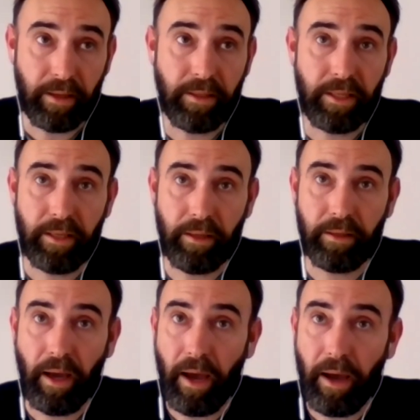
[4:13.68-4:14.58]
indeed.
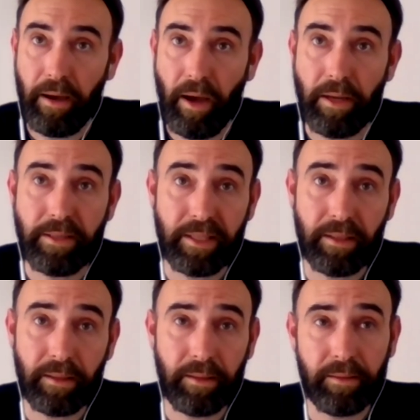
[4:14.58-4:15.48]

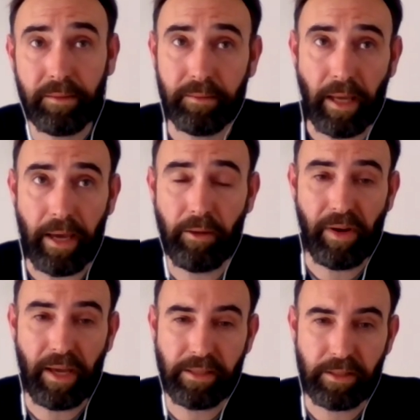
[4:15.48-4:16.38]
Until end of
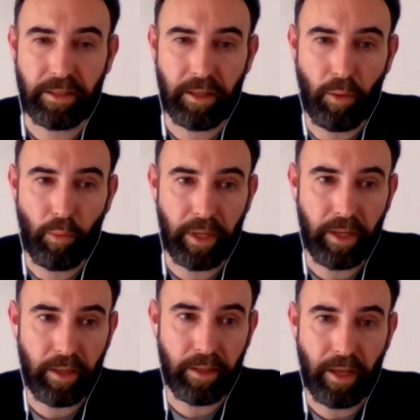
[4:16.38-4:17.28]
last year,
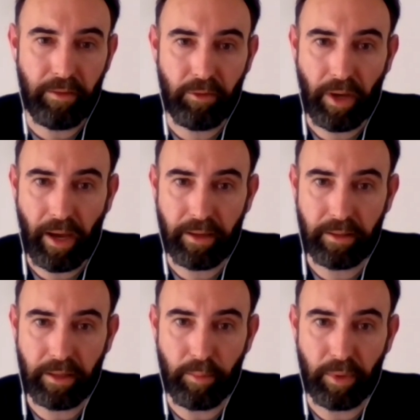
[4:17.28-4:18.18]
we never had
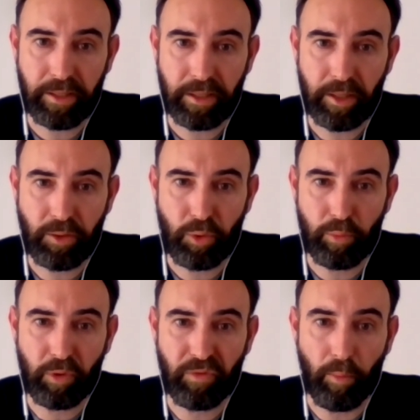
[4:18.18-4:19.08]
the ability to
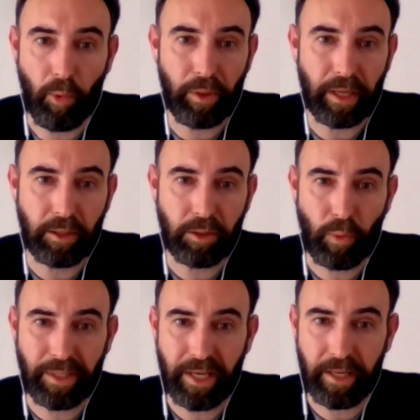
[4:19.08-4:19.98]
book for more than
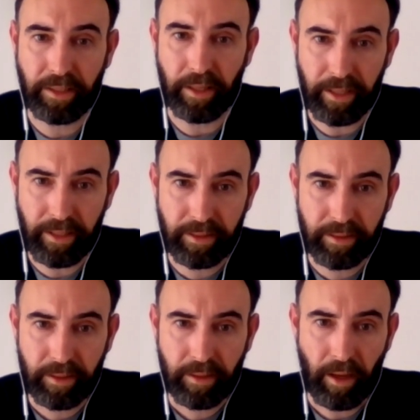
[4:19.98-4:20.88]
28 nights.